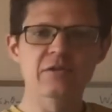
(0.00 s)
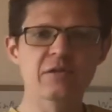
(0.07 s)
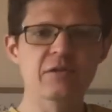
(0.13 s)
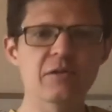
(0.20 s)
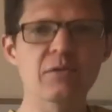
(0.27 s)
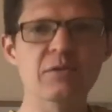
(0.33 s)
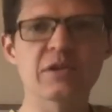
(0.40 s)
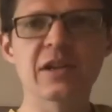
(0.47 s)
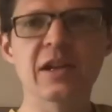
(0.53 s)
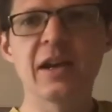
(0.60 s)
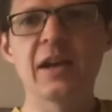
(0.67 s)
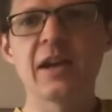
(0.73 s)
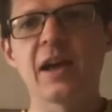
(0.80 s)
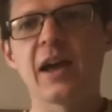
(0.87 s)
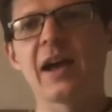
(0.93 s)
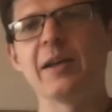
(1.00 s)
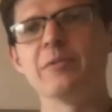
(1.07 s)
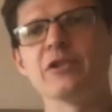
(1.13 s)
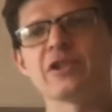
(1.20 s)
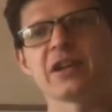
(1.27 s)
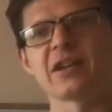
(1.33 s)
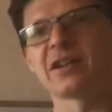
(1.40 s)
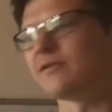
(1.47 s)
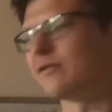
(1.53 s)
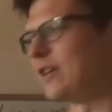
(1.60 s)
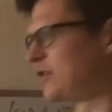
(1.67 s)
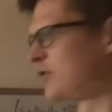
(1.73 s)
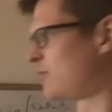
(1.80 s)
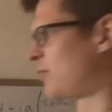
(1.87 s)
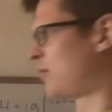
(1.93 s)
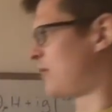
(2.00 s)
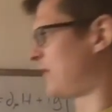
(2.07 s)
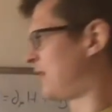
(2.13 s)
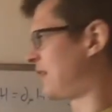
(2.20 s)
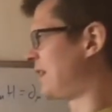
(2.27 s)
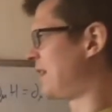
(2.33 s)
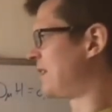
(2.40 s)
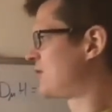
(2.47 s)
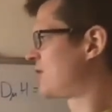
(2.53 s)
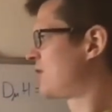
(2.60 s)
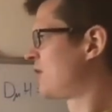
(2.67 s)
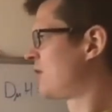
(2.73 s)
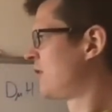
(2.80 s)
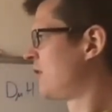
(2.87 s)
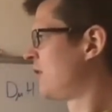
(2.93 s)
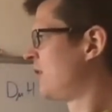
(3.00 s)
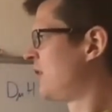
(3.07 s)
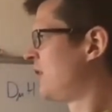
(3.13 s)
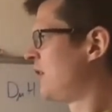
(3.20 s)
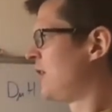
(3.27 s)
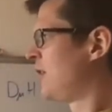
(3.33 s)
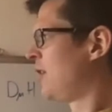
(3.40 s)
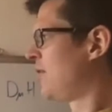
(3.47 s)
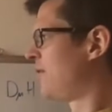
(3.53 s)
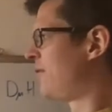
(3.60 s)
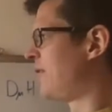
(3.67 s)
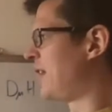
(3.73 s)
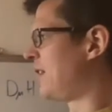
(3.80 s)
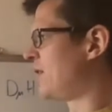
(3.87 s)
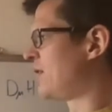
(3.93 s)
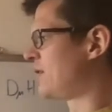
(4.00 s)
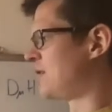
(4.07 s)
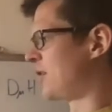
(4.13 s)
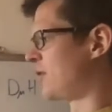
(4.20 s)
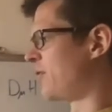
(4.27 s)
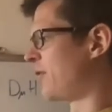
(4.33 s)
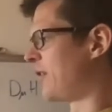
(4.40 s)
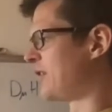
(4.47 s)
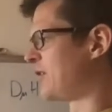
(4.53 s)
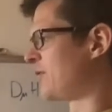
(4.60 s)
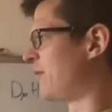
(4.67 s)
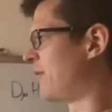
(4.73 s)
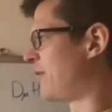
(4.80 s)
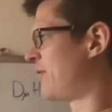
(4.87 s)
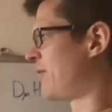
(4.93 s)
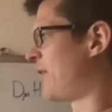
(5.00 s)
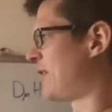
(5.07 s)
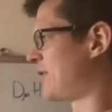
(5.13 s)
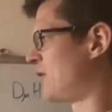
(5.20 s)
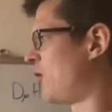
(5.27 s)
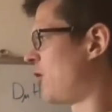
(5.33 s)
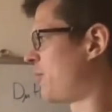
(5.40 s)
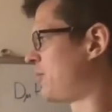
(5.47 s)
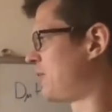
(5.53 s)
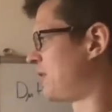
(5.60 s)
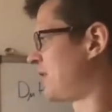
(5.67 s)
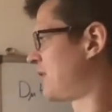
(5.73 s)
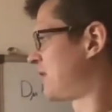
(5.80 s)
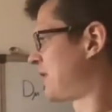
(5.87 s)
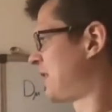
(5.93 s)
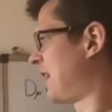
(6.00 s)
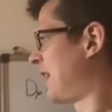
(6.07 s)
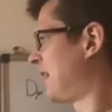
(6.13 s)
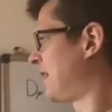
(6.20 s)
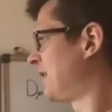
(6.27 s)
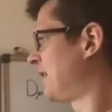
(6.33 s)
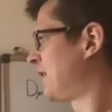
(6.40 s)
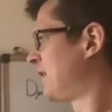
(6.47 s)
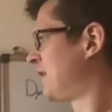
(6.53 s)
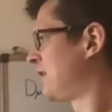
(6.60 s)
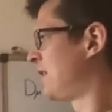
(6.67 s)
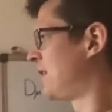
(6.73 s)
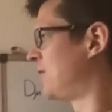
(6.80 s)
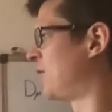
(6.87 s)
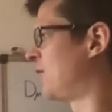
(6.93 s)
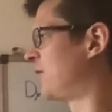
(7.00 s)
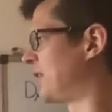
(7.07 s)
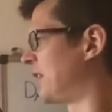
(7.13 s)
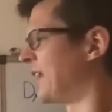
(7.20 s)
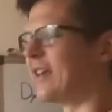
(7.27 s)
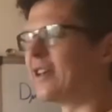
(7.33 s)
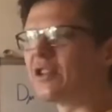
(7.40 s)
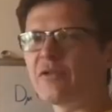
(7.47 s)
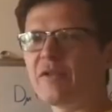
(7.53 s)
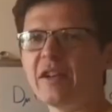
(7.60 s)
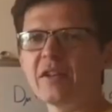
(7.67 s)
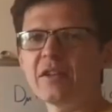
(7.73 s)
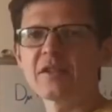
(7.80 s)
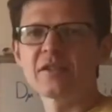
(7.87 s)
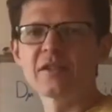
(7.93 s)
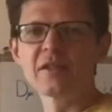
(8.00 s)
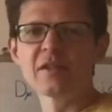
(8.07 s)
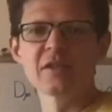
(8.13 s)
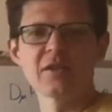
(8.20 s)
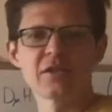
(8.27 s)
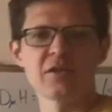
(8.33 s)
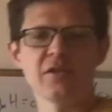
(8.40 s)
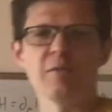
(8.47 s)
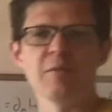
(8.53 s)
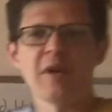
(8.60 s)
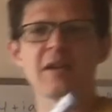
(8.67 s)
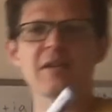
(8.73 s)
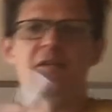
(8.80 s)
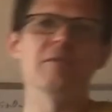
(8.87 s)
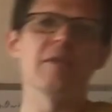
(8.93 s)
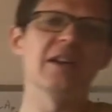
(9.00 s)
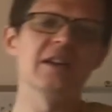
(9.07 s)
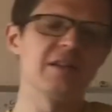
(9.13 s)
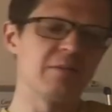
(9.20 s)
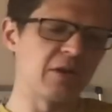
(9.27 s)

notes, I'm using a convention where the gauge fields, the covariant derivative has an opposite sign involving the gauge fields. So you might need to put a